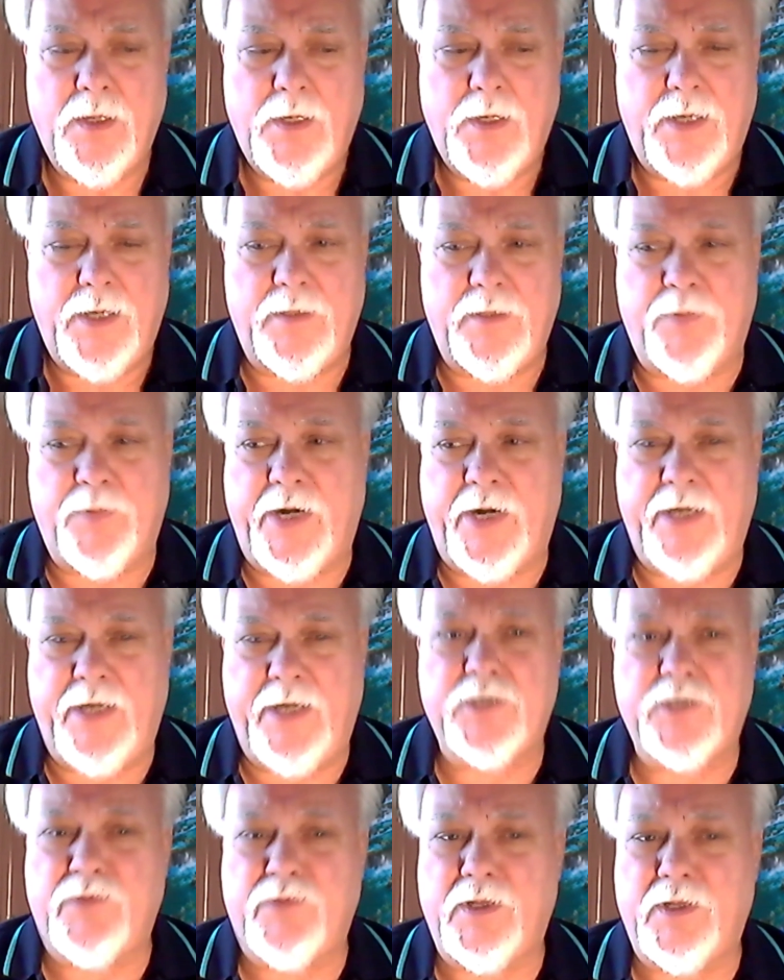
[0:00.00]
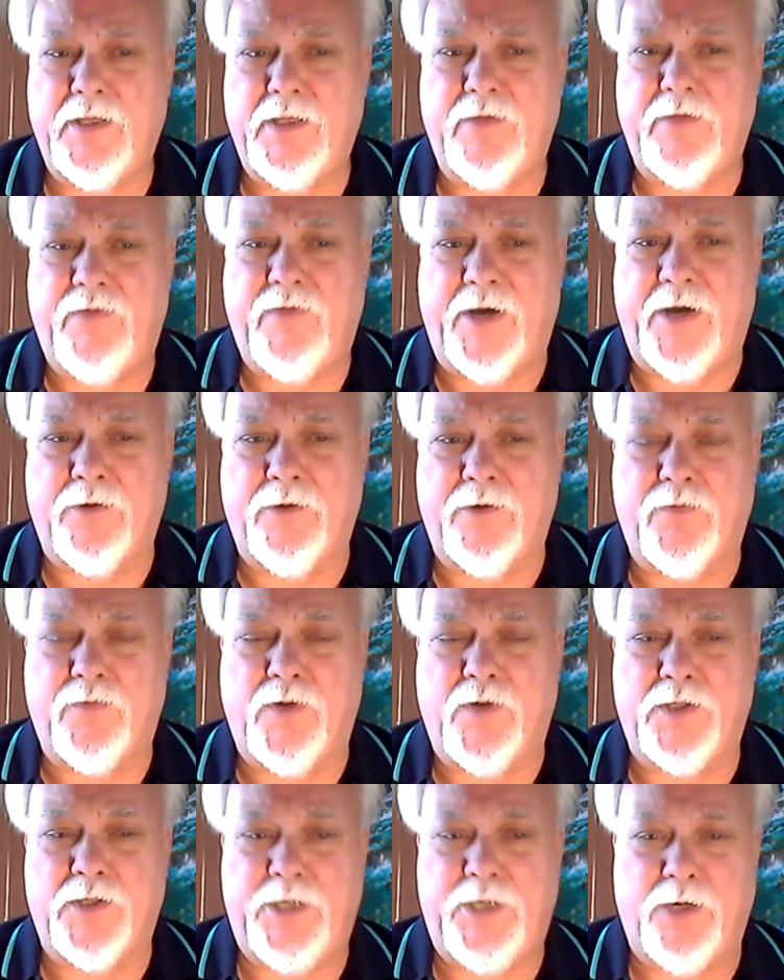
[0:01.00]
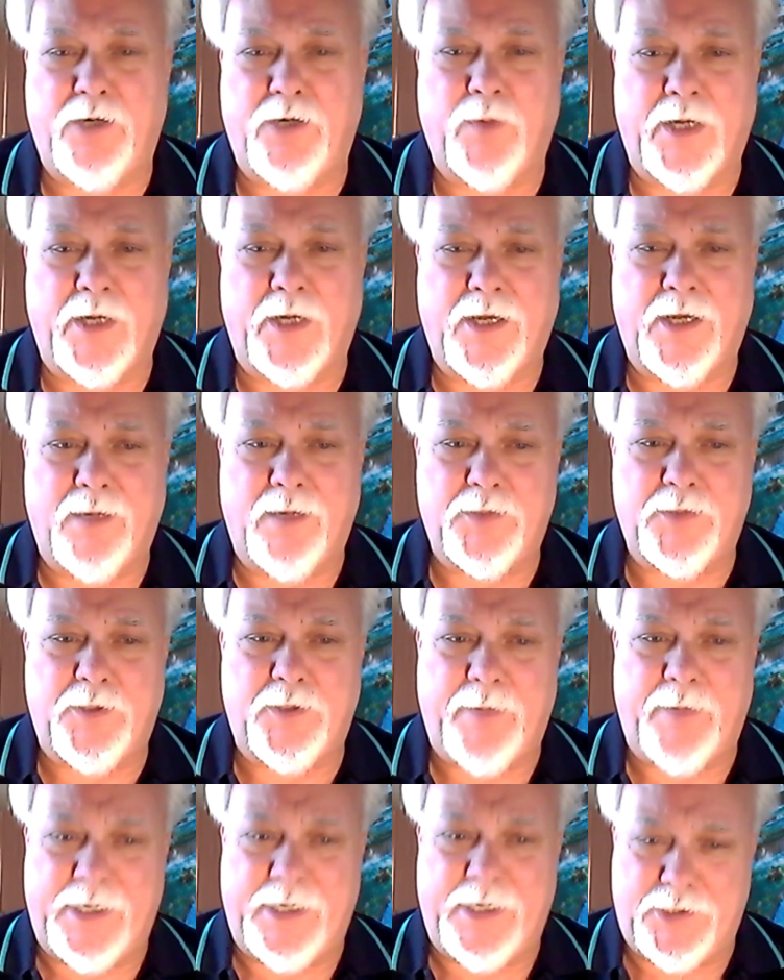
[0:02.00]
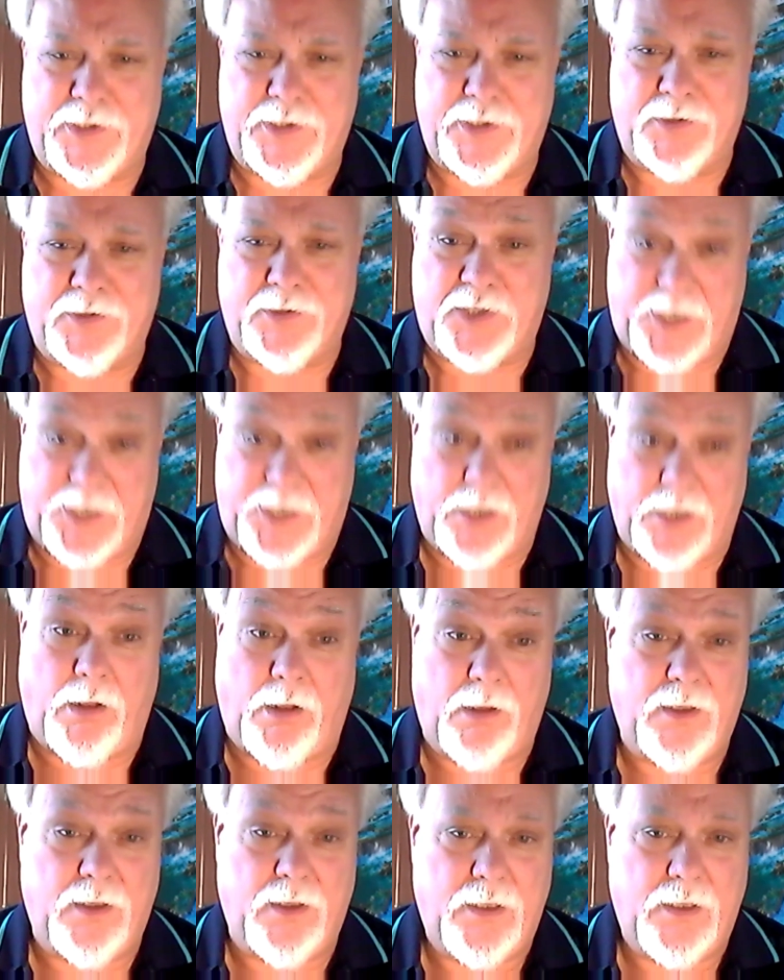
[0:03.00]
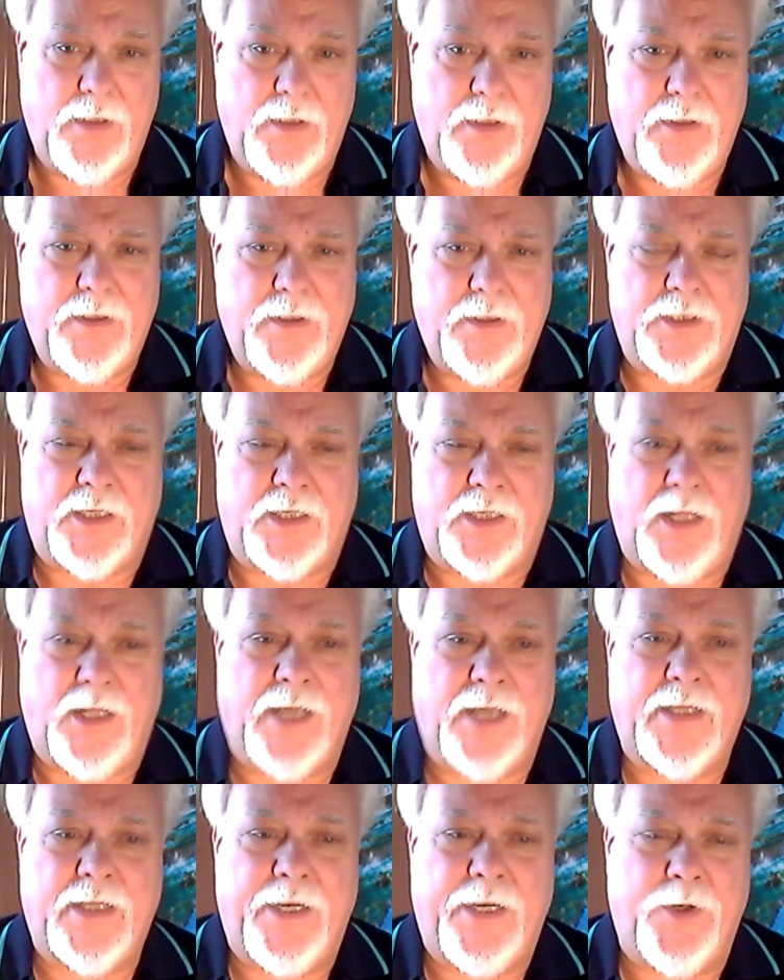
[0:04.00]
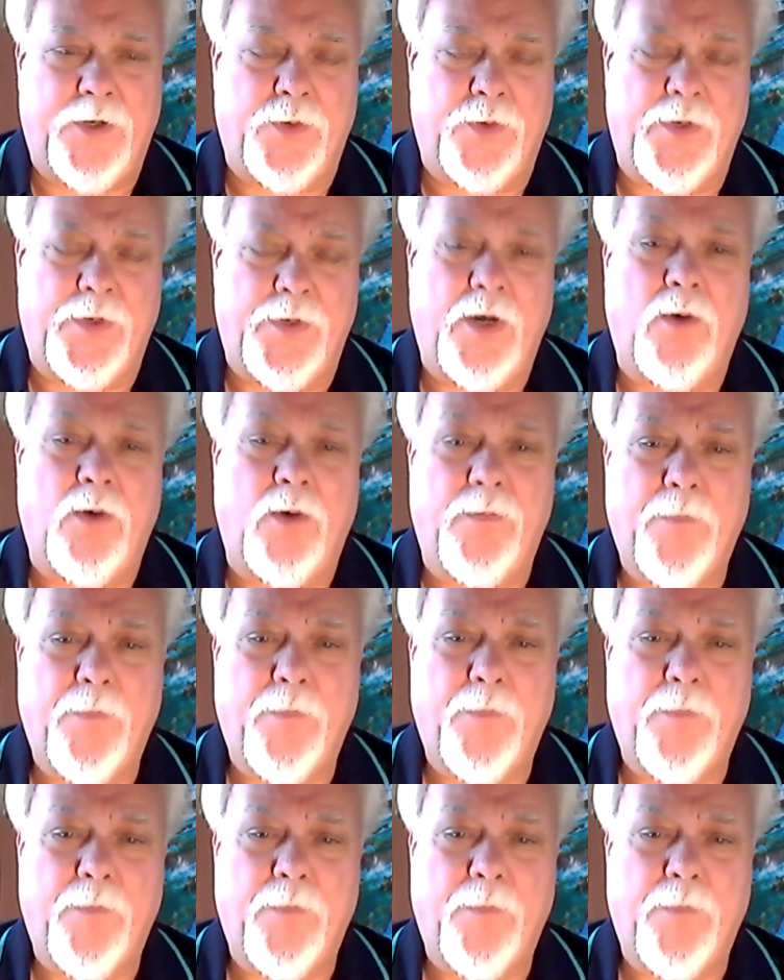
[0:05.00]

And the brain is really the final frontier when it comes to medicine. Still, there's a lot they don't know.